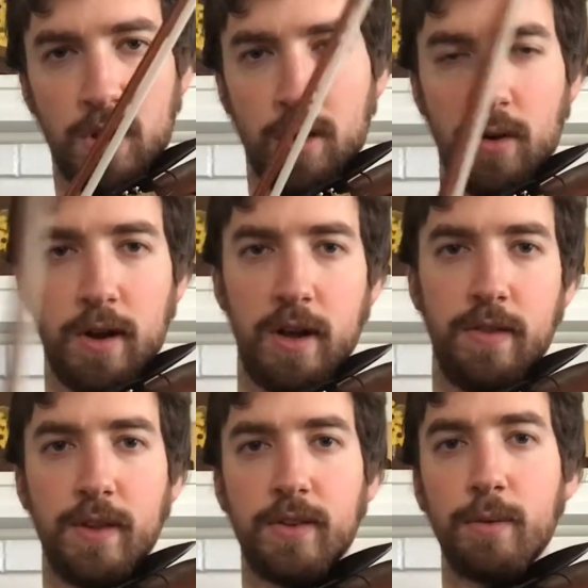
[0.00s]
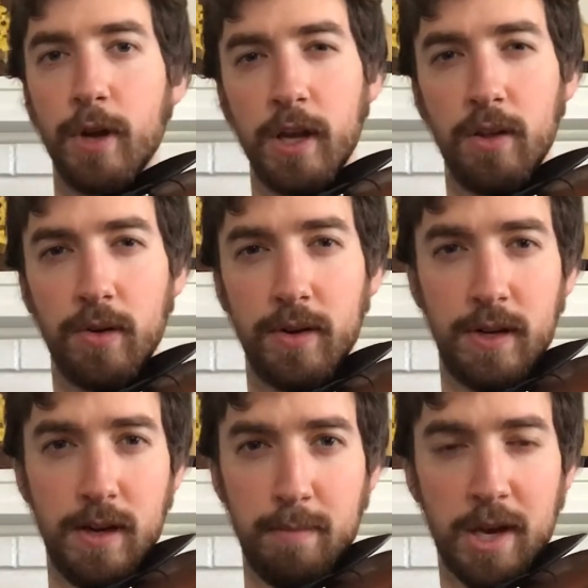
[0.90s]
Alright, that's a regular
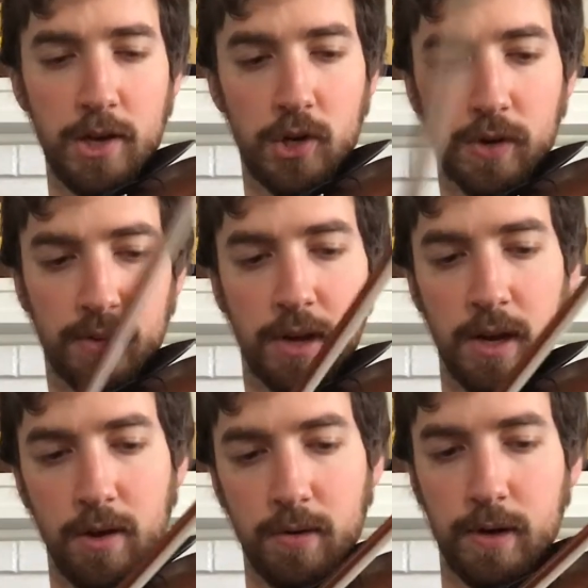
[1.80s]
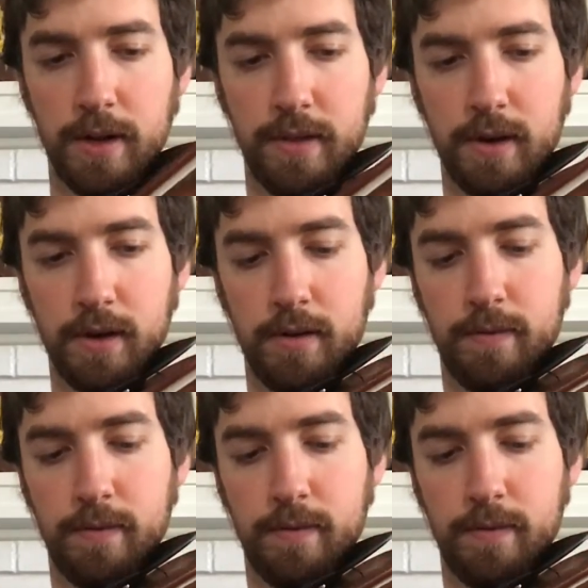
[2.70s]
D major scale right there.